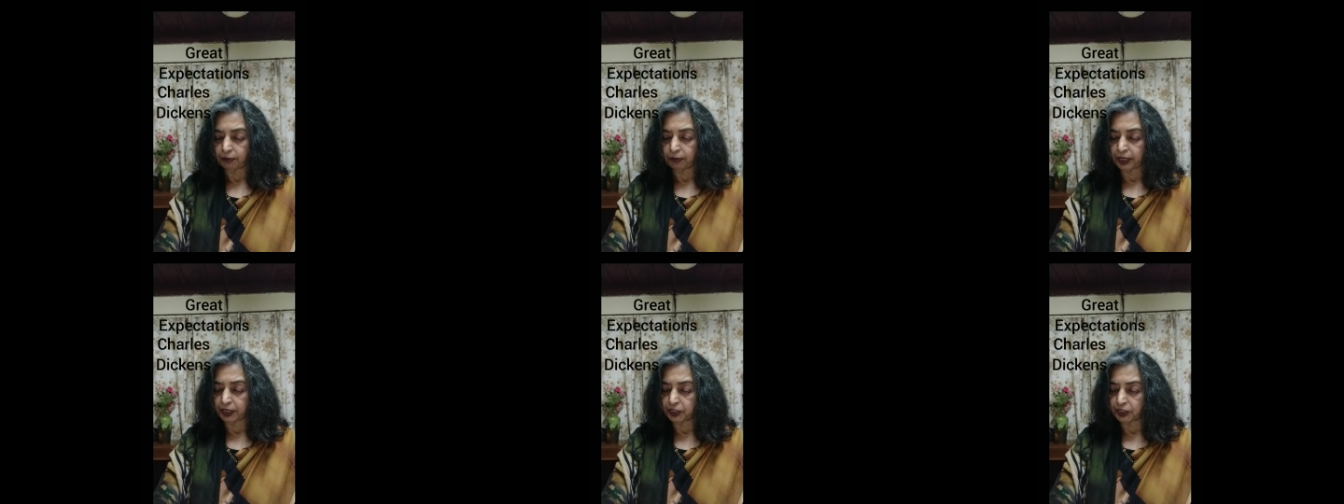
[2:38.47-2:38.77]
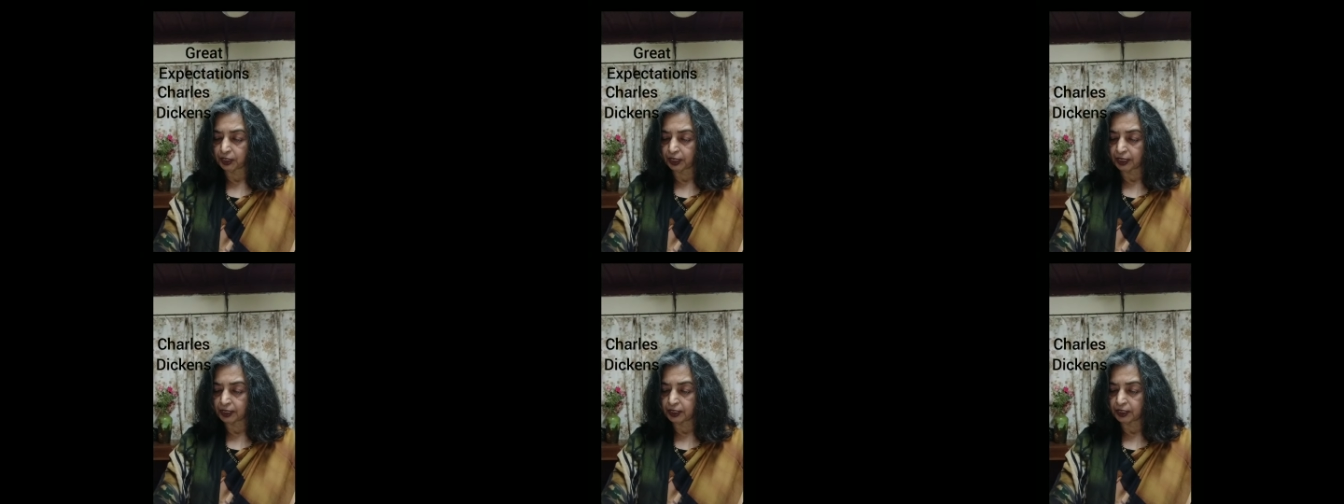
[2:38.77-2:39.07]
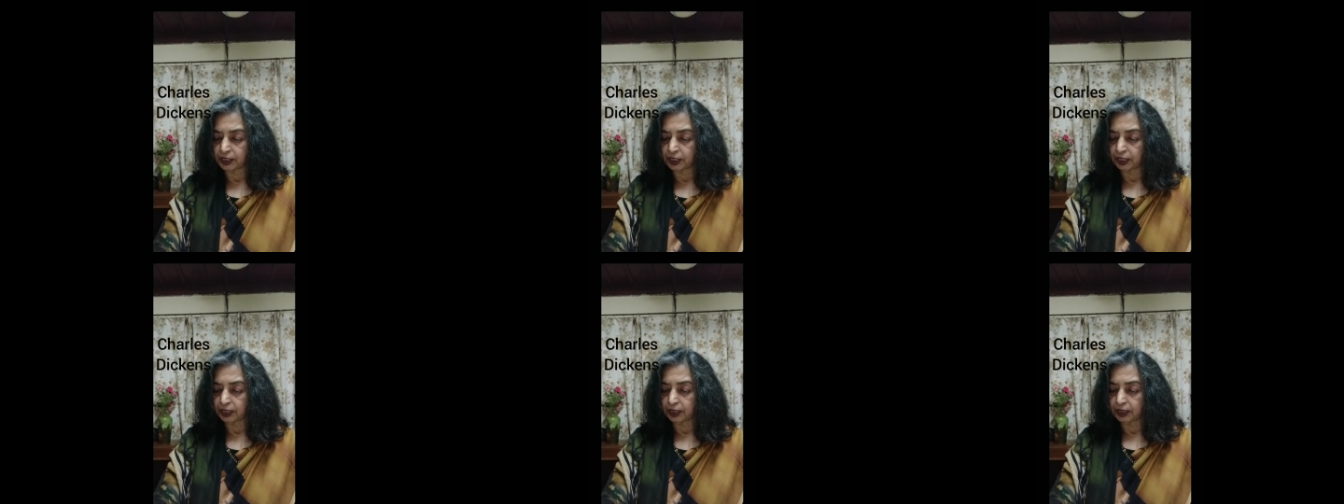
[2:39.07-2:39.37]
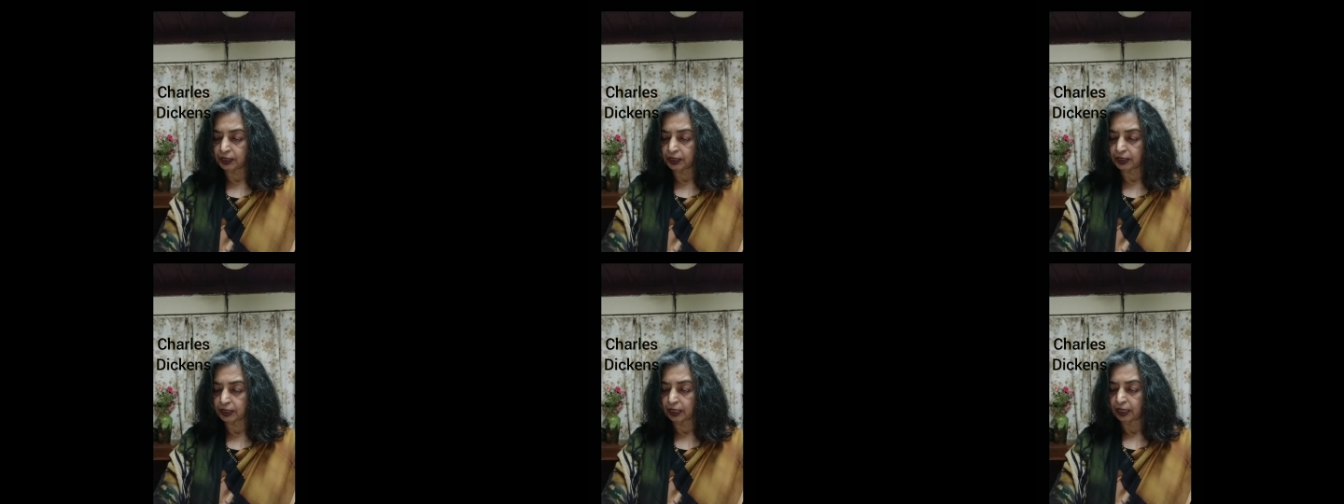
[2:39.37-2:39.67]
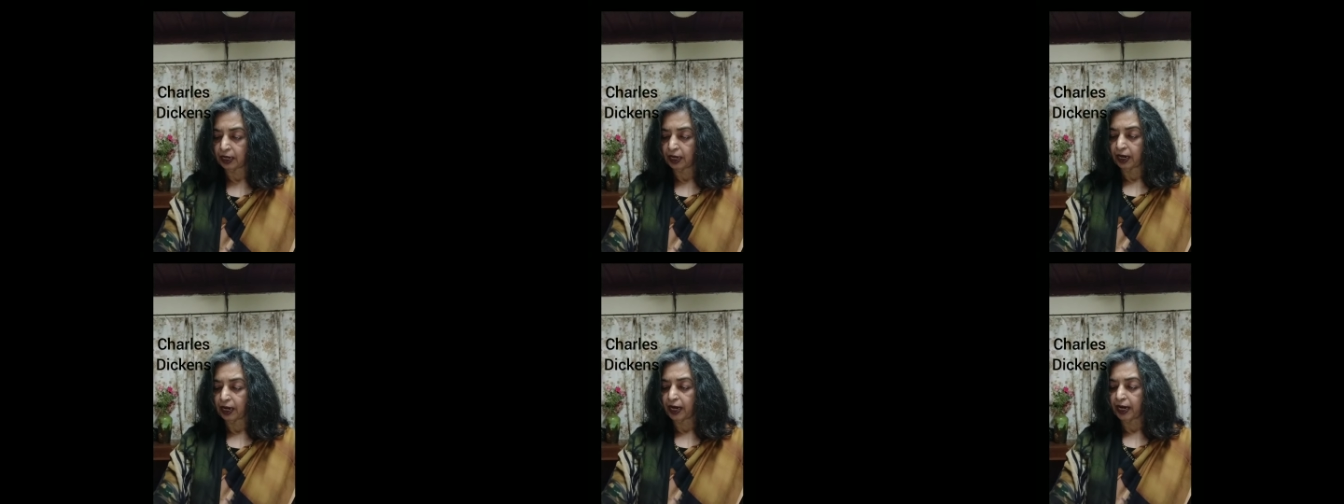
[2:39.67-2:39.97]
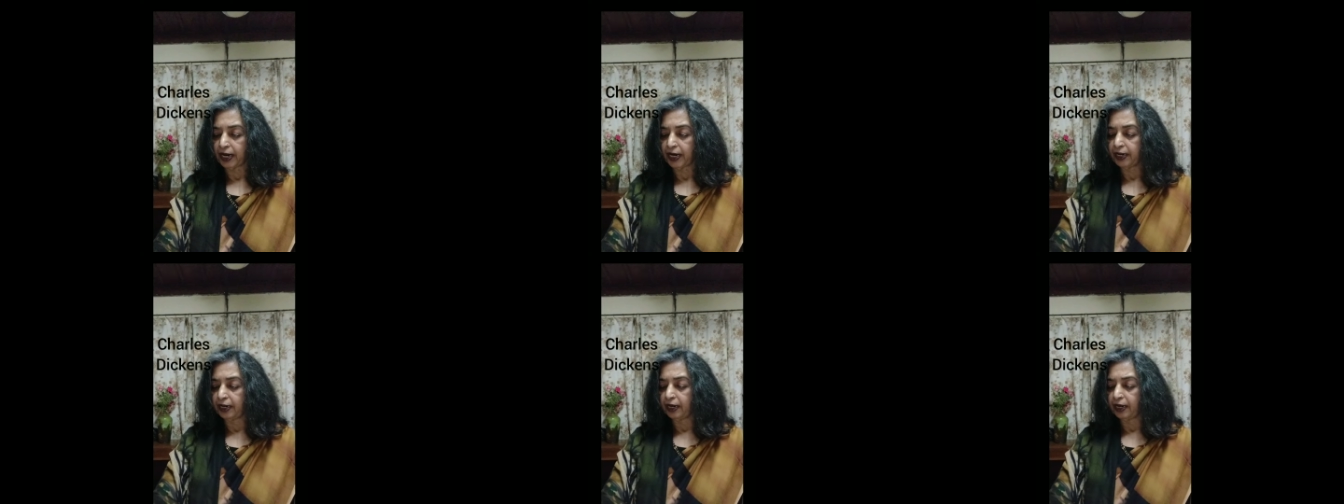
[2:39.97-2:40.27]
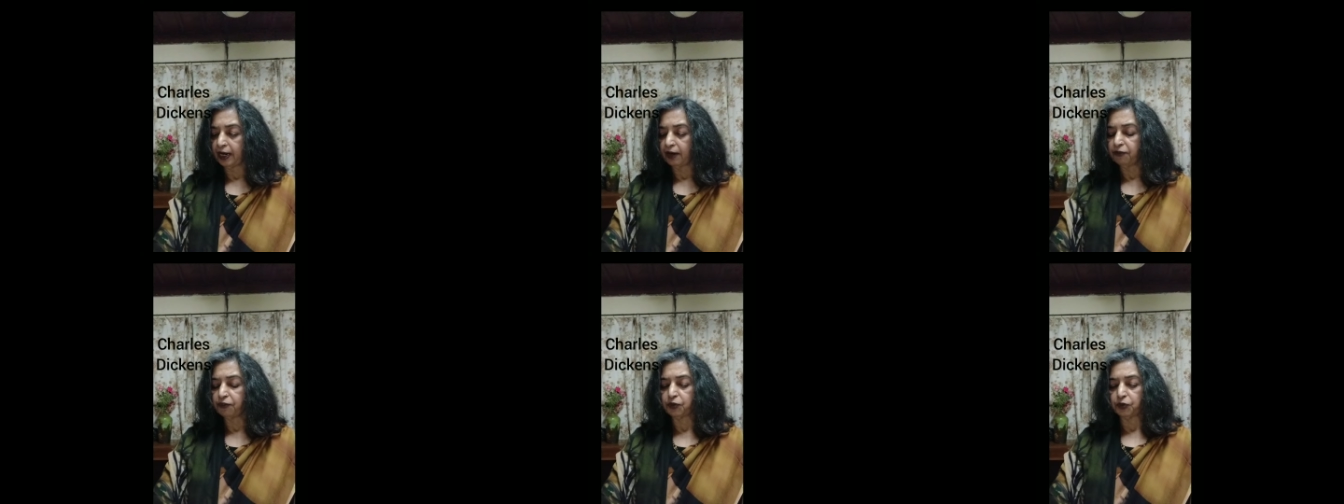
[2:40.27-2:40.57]
by Charles Dickens. I'd
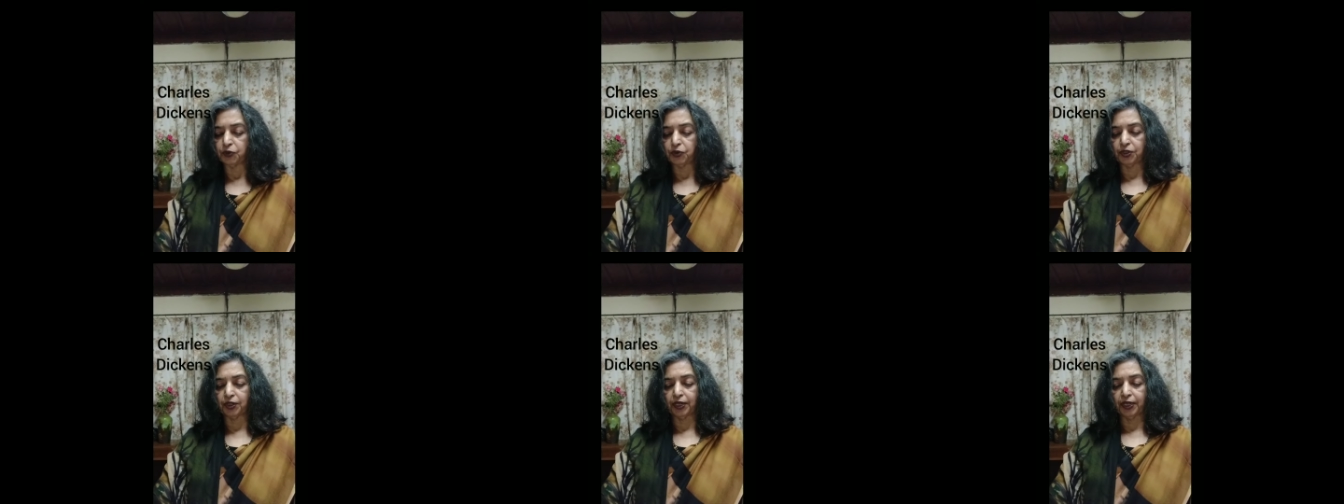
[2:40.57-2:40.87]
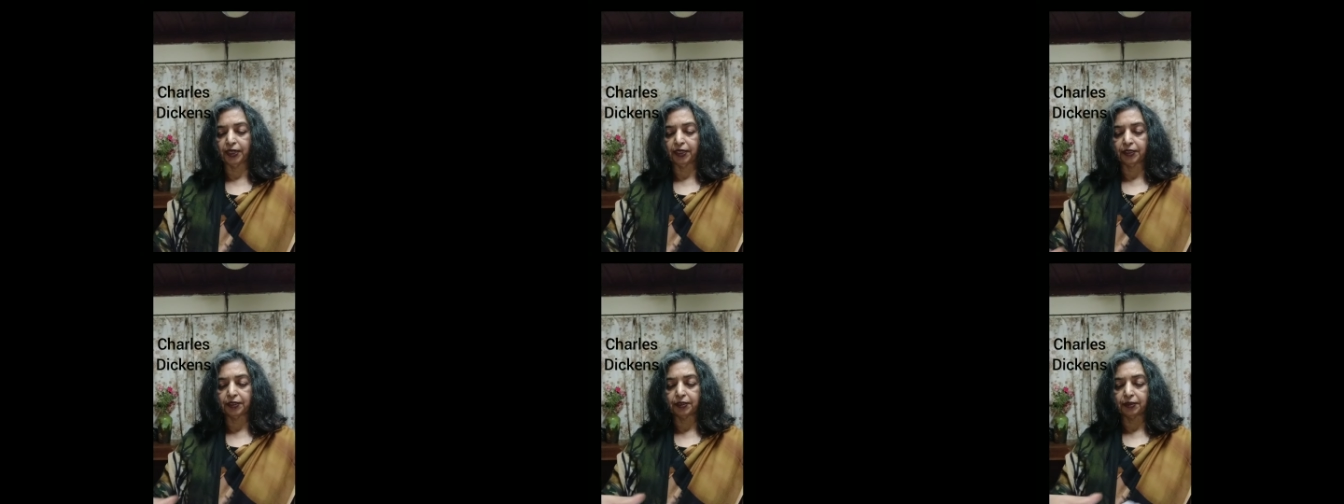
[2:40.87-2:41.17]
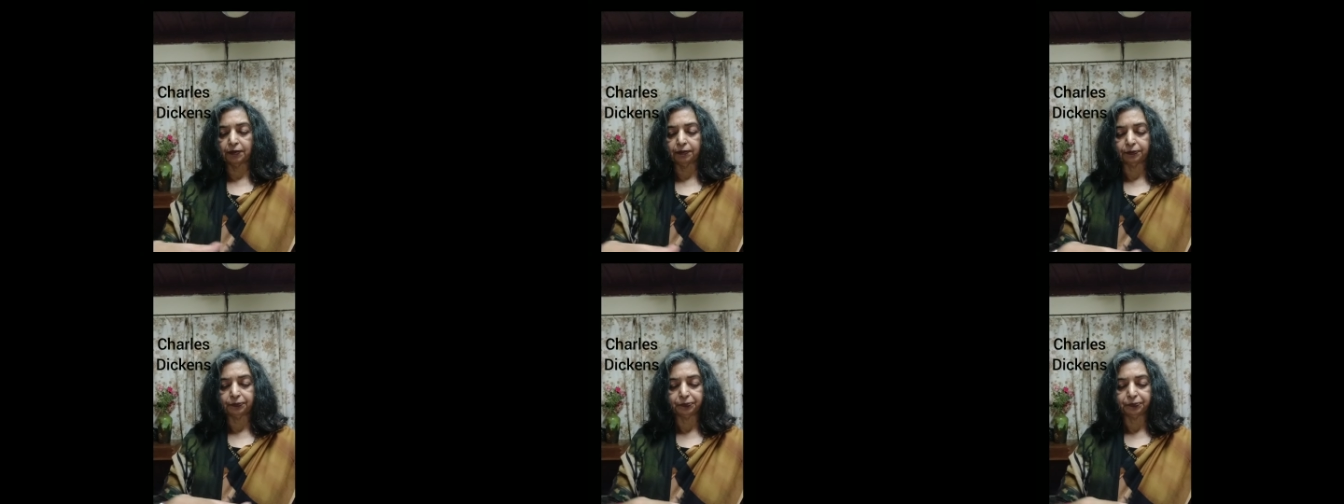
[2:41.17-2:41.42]
love to try it.